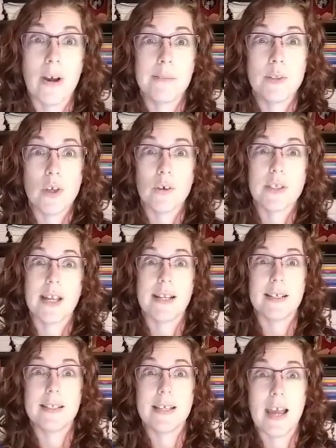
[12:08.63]
I'm so
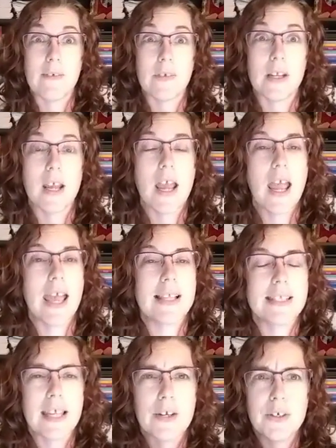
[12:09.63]
excited to have it.
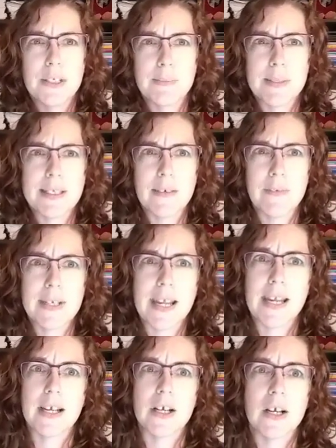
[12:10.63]
It's like Christmas every
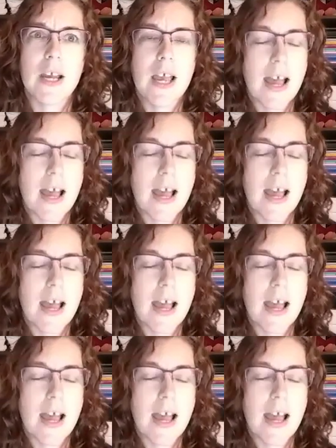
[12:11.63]
day here.